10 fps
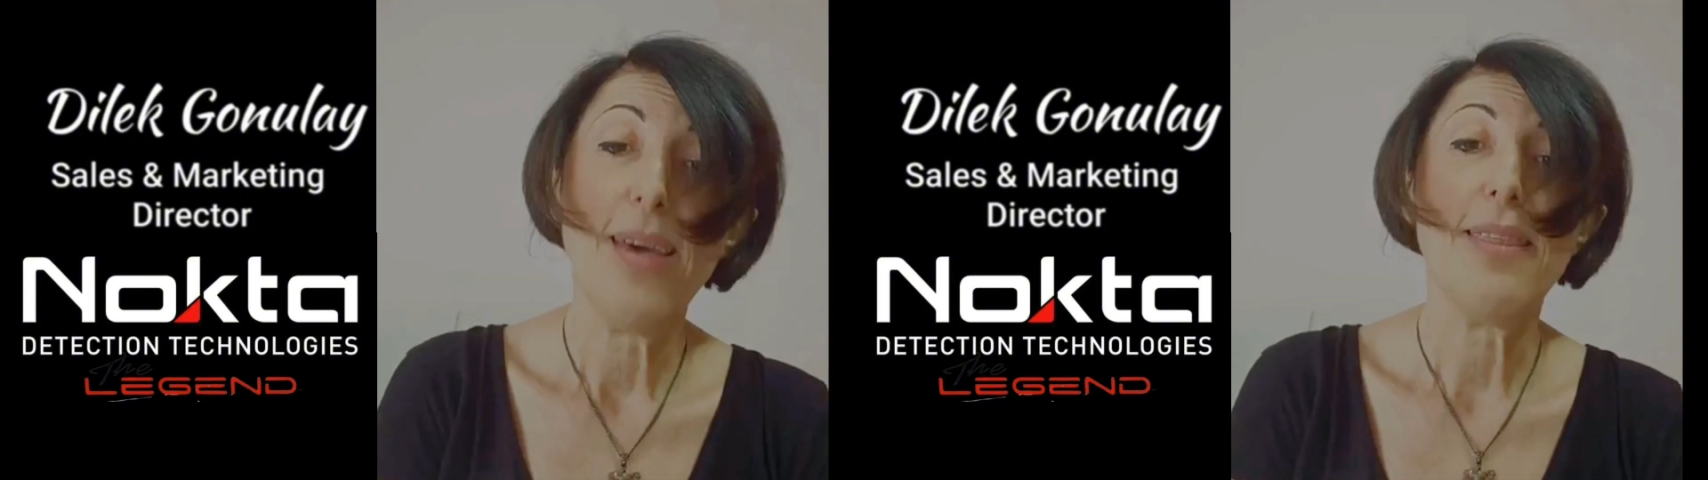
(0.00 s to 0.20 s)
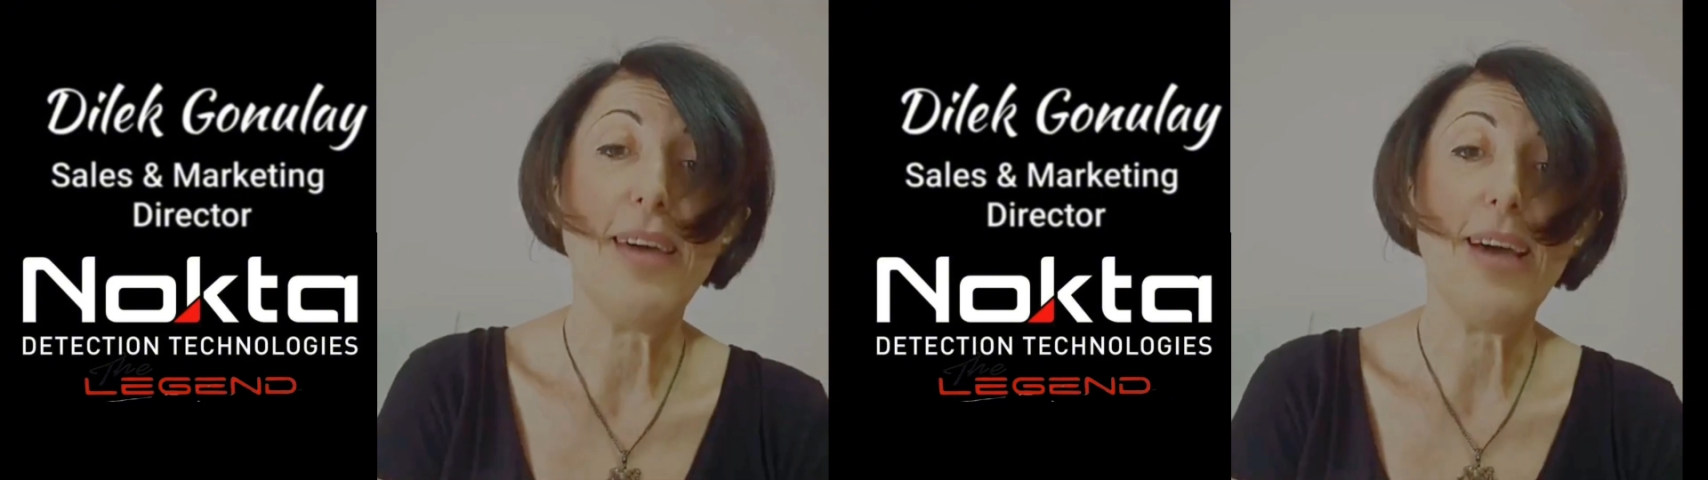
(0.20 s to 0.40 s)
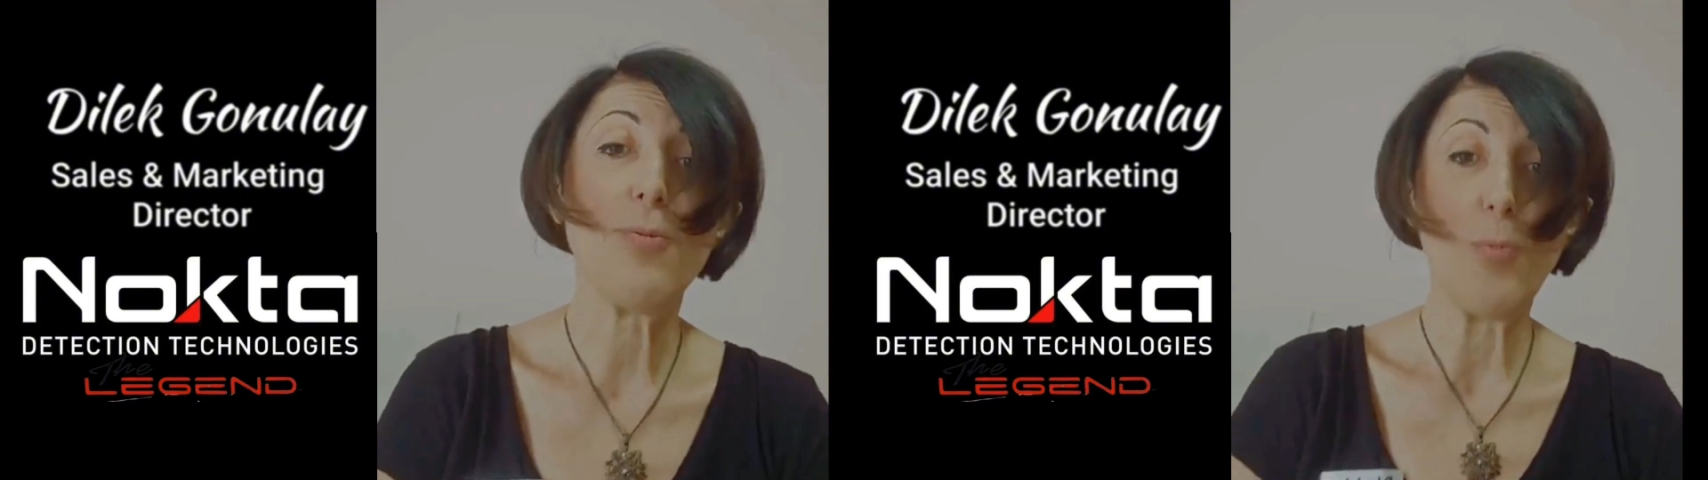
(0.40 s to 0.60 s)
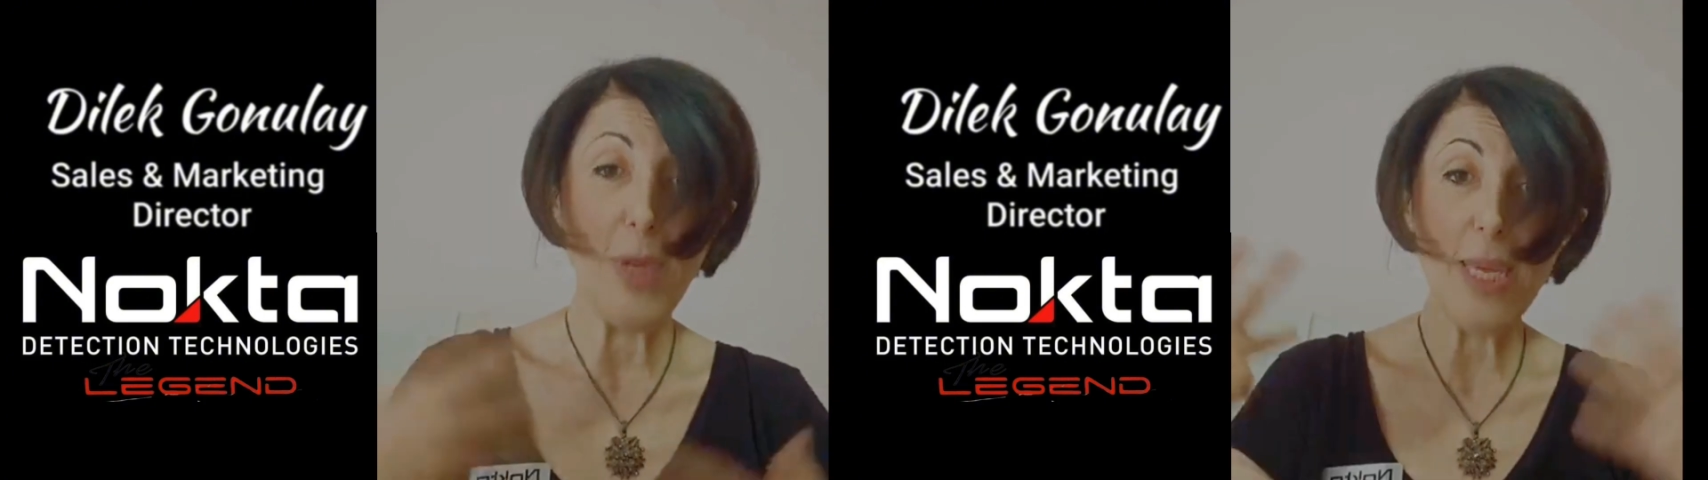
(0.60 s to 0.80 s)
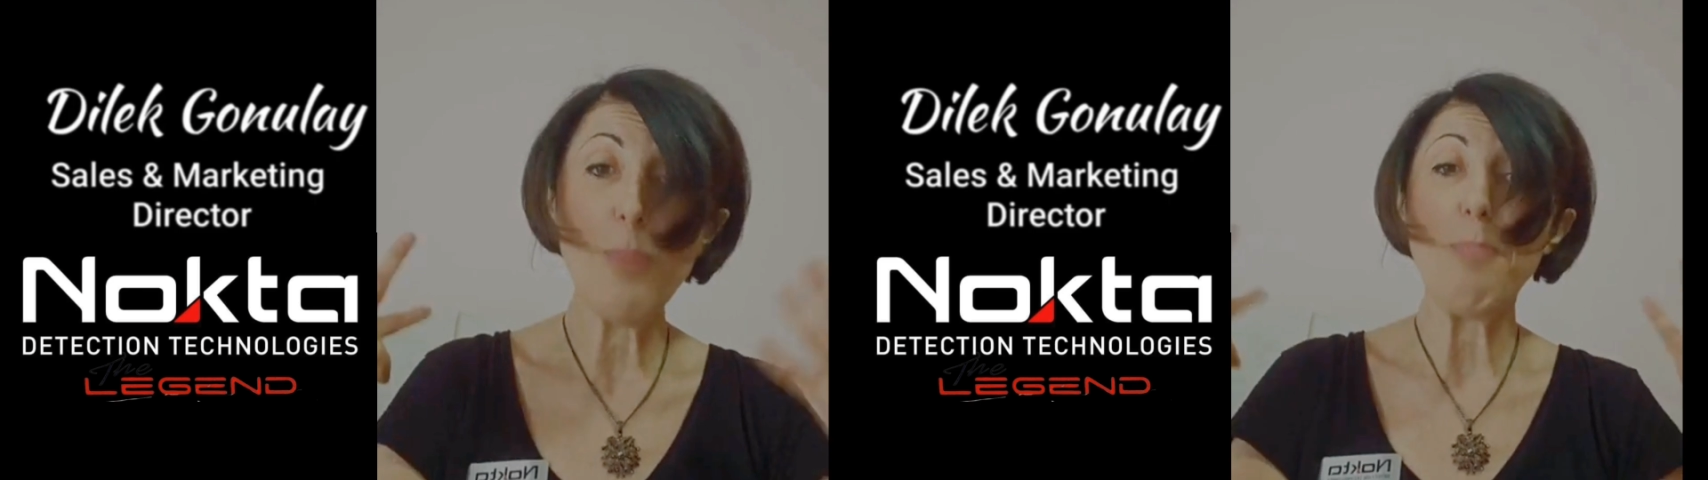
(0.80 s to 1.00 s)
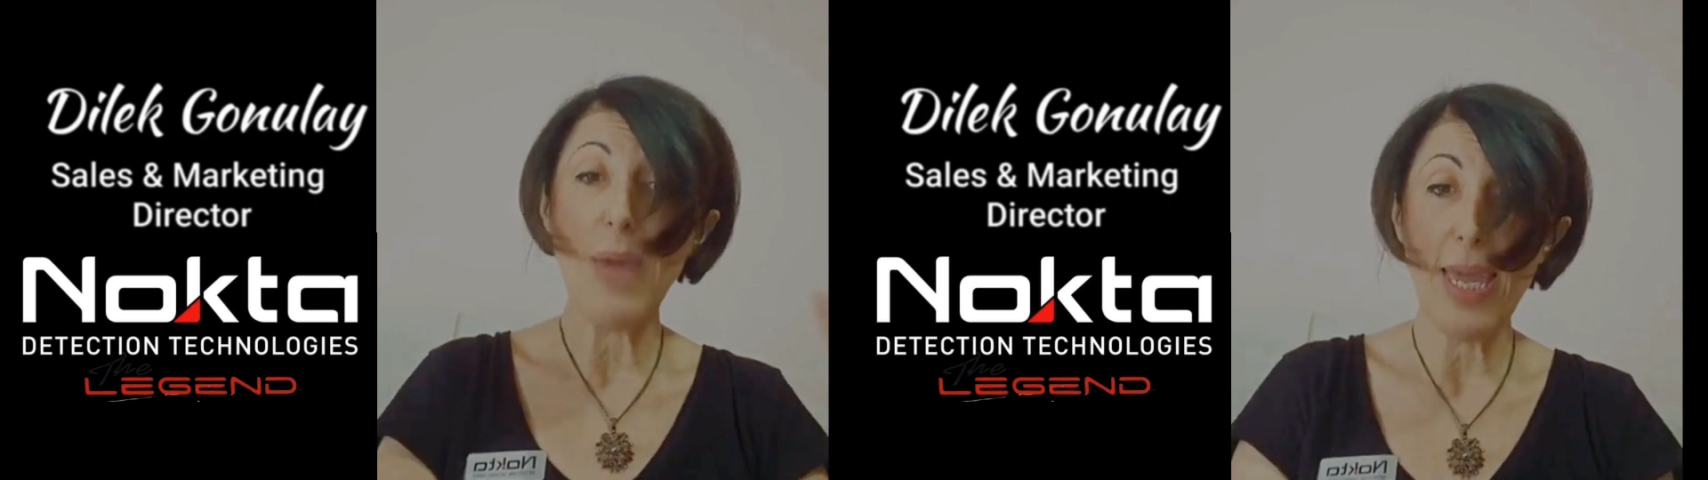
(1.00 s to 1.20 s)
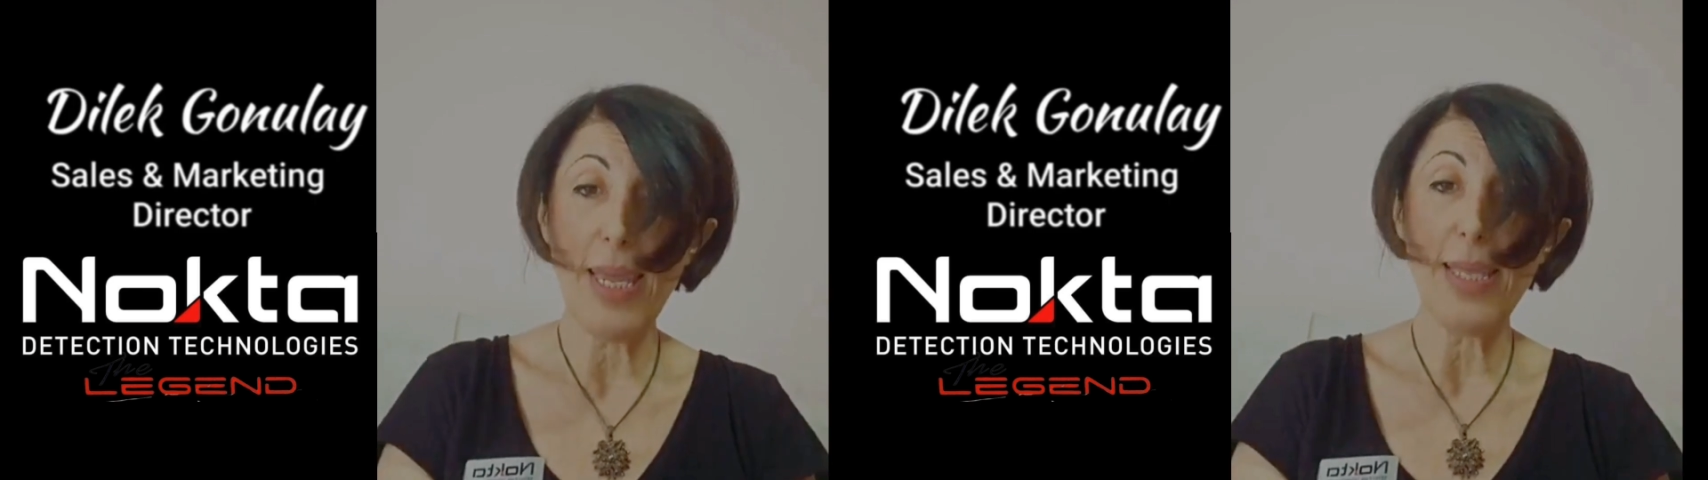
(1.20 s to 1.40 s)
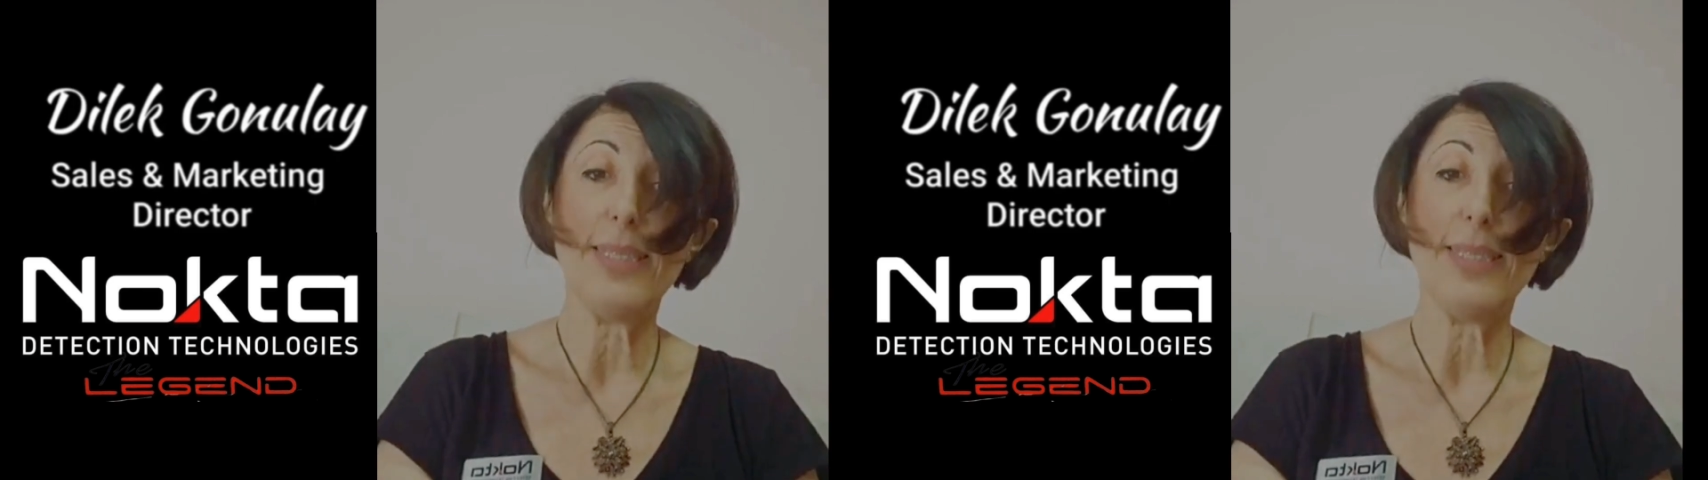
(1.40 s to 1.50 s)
that we made